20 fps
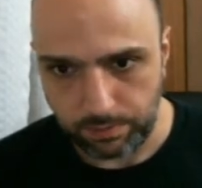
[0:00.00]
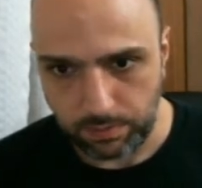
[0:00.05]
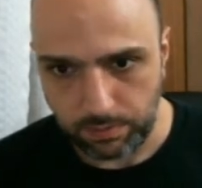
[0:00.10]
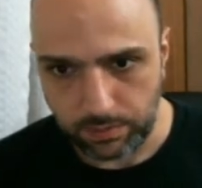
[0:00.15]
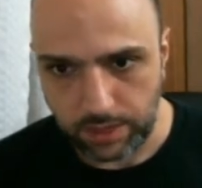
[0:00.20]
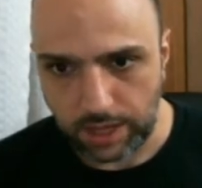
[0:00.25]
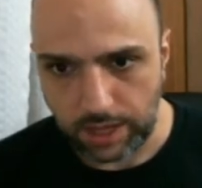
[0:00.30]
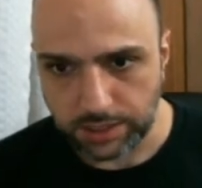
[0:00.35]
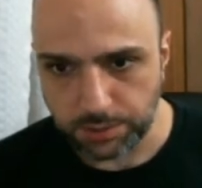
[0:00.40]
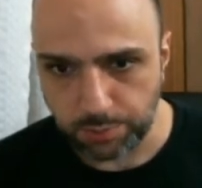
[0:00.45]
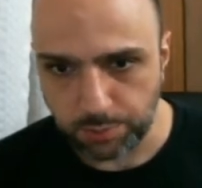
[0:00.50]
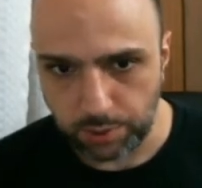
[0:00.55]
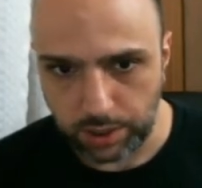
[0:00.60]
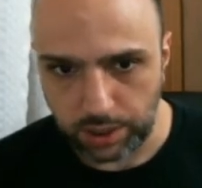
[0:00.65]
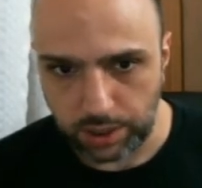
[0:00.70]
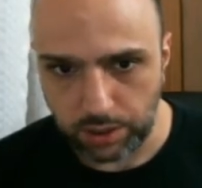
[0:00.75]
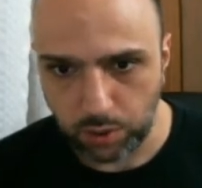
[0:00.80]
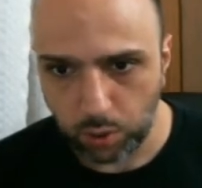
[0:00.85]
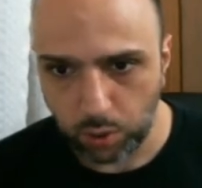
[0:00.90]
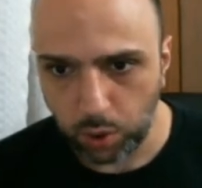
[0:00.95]
That's pretty
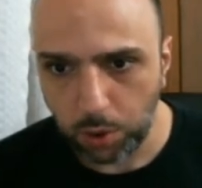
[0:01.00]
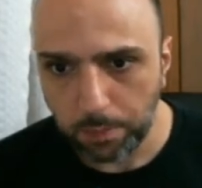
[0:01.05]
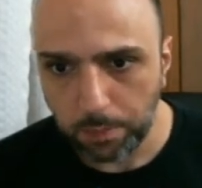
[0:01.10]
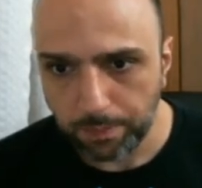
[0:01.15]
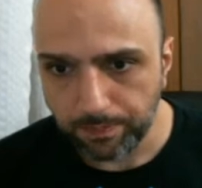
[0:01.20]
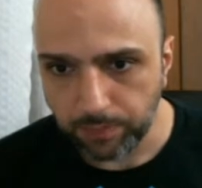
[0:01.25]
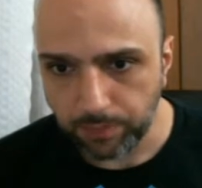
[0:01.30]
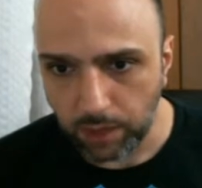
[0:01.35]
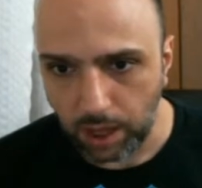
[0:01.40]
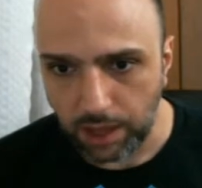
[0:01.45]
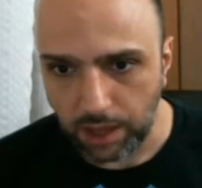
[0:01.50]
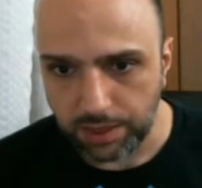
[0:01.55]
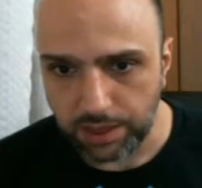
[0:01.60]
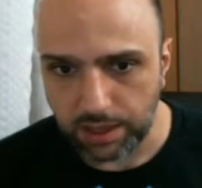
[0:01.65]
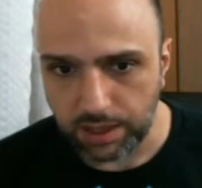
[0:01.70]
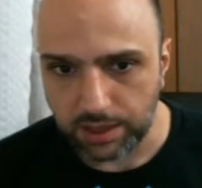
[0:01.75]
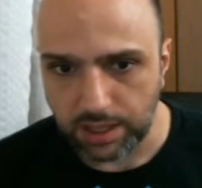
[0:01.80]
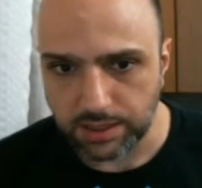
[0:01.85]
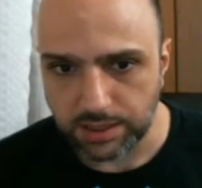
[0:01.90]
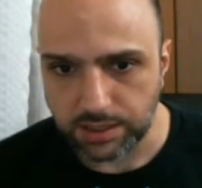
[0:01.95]
cool. I think
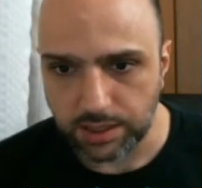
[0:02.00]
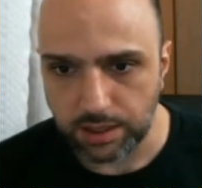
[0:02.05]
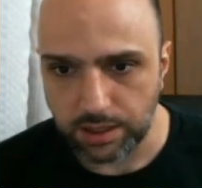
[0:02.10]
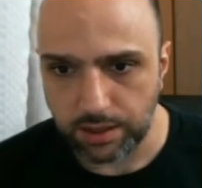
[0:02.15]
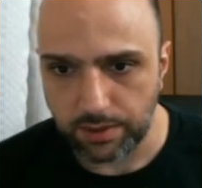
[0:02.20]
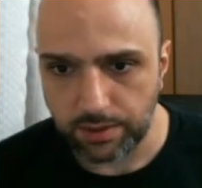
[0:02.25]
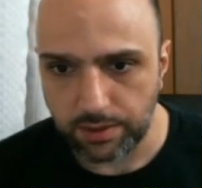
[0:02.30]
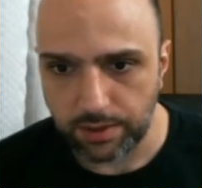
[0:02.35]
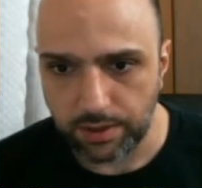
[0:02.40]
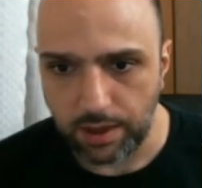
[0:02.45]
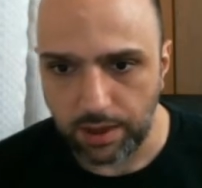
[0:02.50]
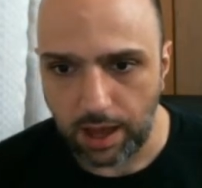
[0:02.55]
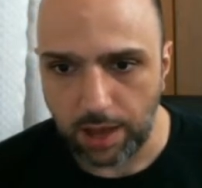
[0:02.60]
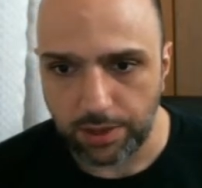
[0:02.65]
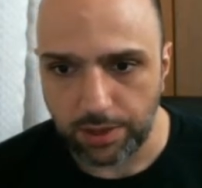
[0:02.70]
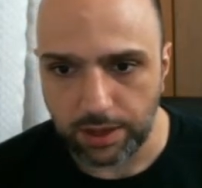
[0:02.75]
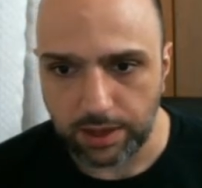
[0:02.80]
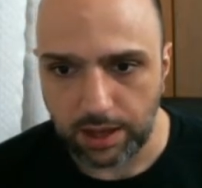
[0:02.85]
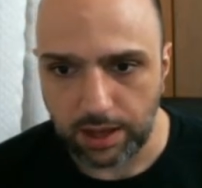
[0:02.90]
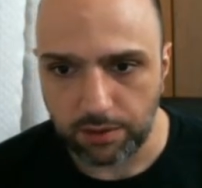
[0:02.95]

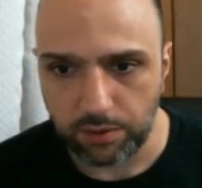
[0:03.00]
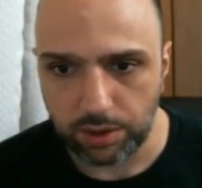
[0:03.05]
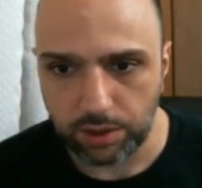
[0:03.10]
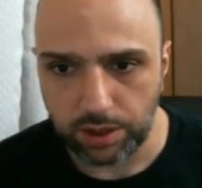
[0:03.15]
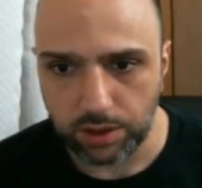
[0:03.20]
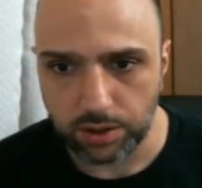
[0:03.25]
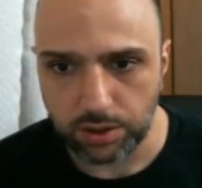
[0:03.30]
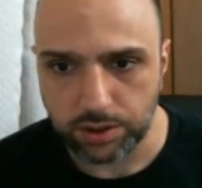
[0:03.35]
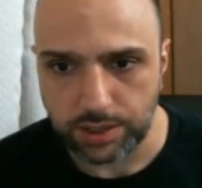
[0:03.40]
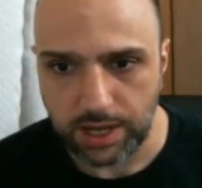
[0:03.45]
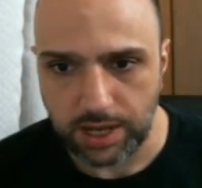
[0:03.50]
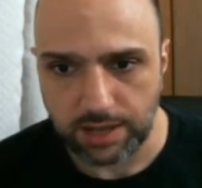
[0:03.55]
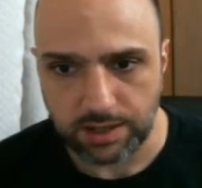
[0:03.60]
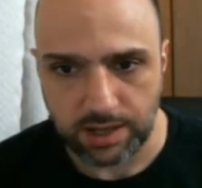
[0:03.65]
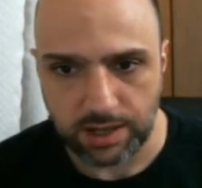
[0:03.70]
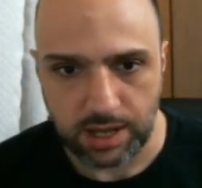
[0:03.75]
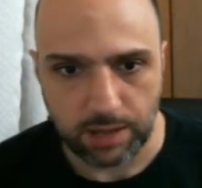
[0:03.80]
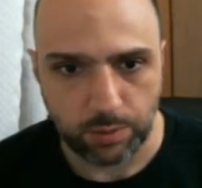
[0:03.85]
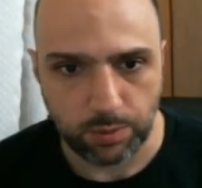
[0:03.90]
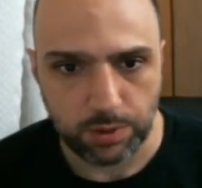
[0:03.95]
that really goes hand in
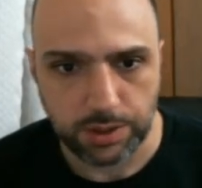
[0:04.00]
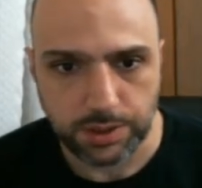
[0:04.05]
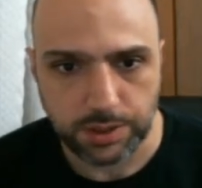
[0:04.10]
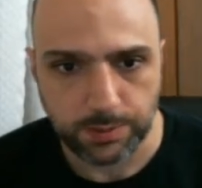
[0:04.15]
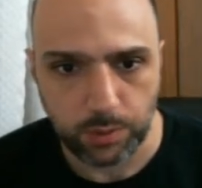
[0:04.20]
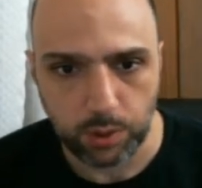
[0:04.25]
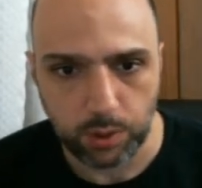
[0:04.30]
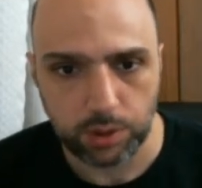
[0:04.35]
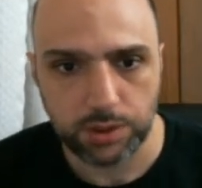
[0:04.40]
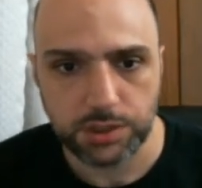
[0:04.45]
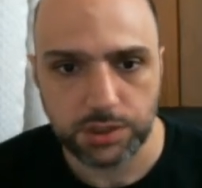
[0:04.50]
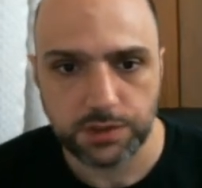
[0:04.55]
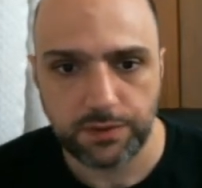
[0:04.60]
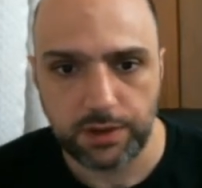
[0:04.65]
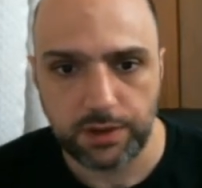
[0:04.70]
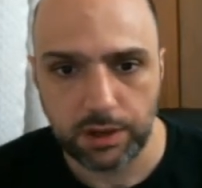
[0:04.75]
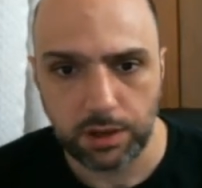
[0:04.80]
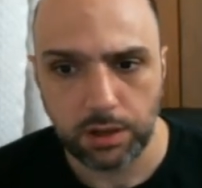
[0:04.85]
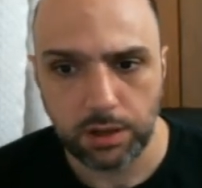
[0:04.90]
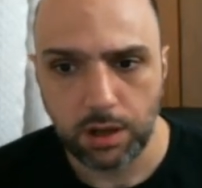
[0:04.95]
hand with his Morgul
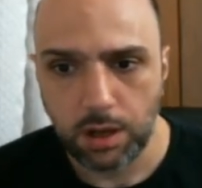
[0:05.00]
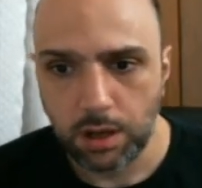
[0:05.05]
Sphere.